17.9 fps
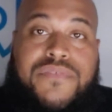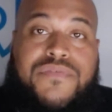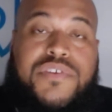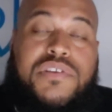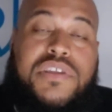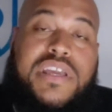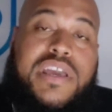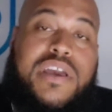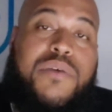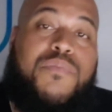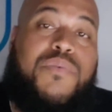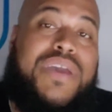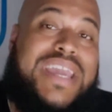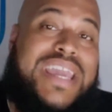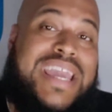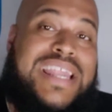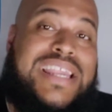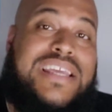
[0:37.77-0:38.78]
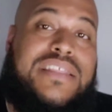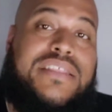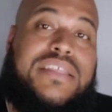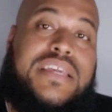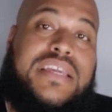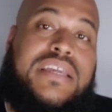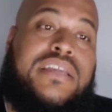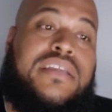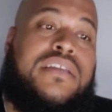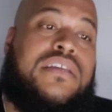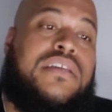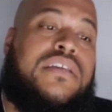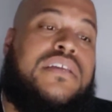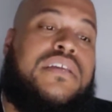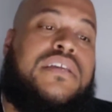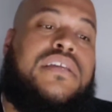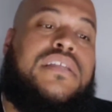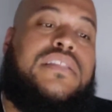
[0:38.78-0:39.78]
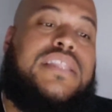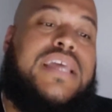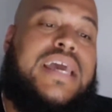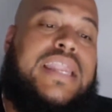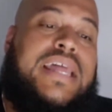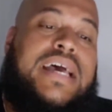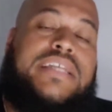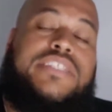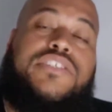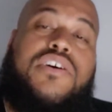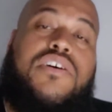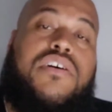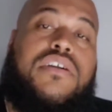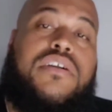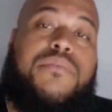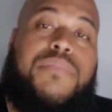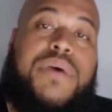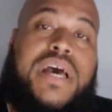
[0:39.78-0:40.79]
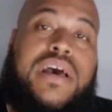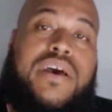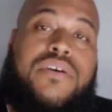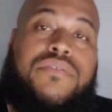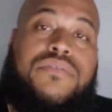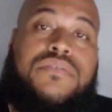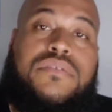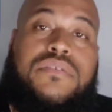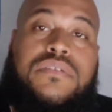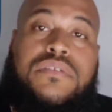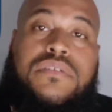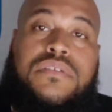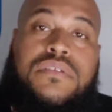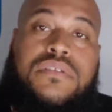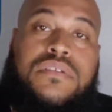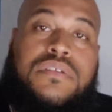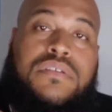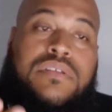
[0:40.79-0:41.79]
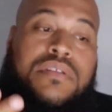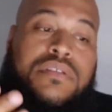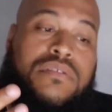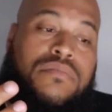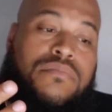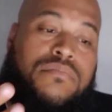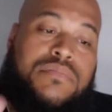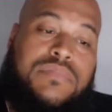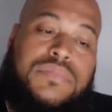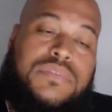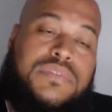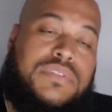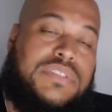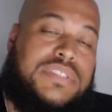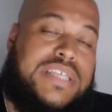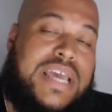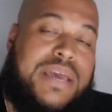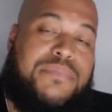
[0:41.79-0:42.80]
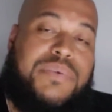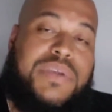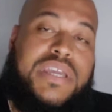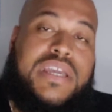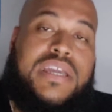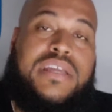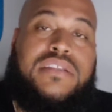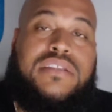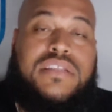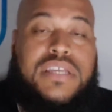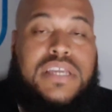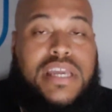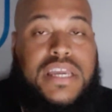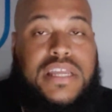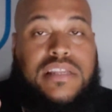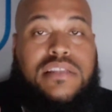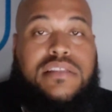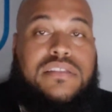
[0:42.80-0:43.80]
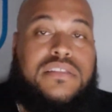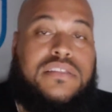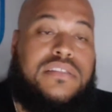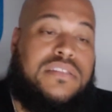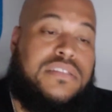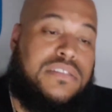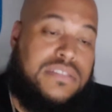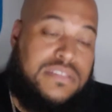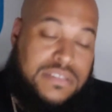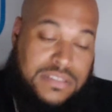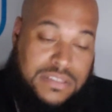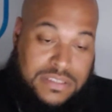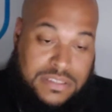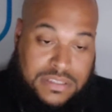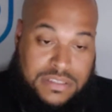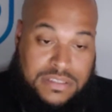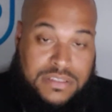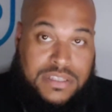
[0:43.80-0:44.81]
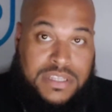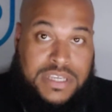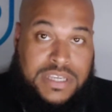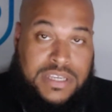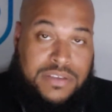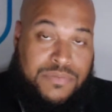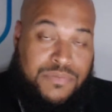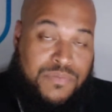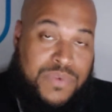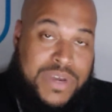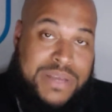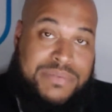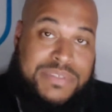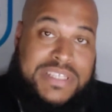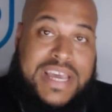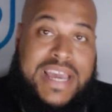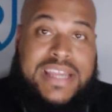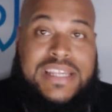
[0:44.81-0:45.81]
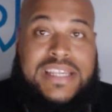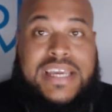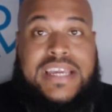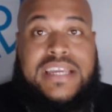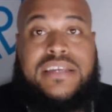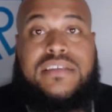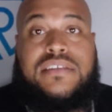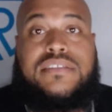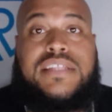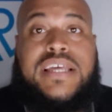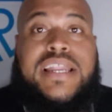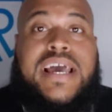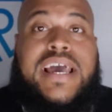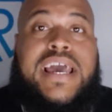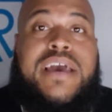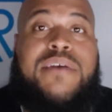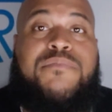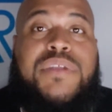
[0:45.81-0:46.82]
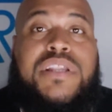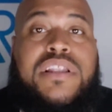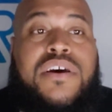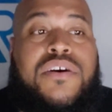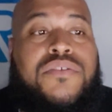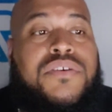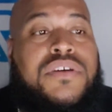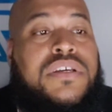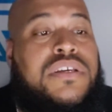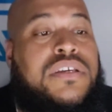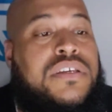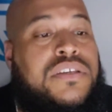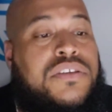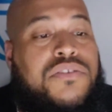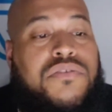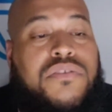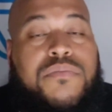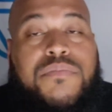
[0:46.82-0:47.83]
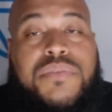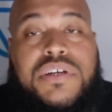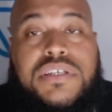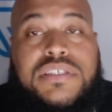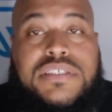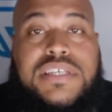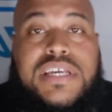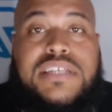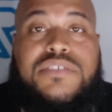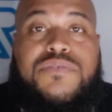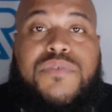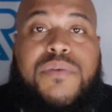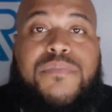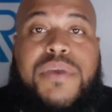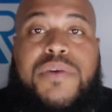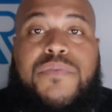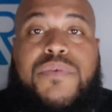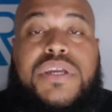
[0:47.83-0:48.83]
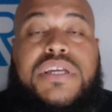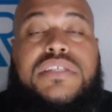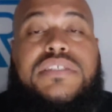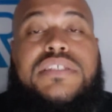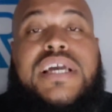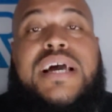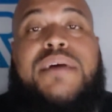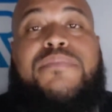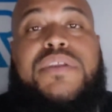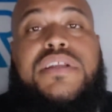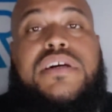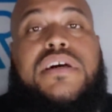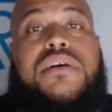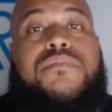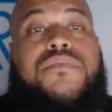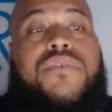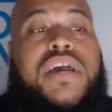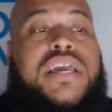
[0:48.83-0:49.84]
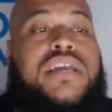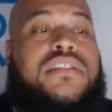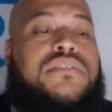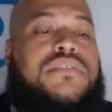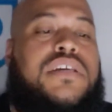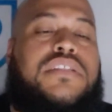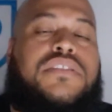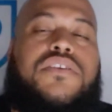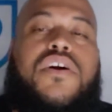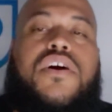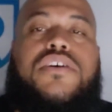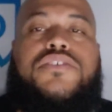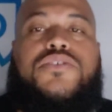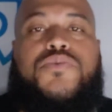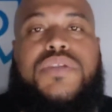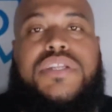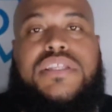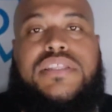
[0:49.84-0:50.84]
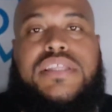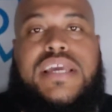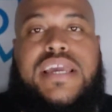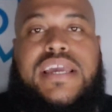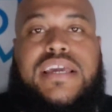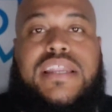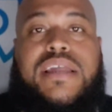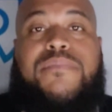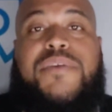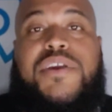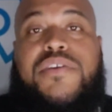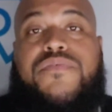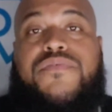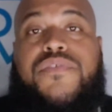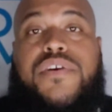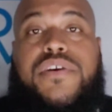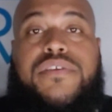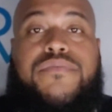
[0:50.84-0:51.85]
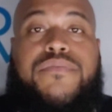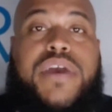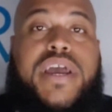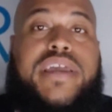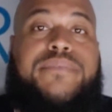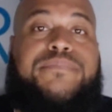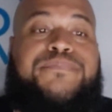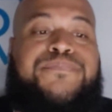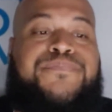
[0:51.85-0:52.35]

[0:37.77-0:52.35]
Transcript: If you need help with anything that I talk about, tap in, hit the website link that I have below. You can book a session with me and we can chop it up, right? Doesn't cost you anything and I'm here for you, right?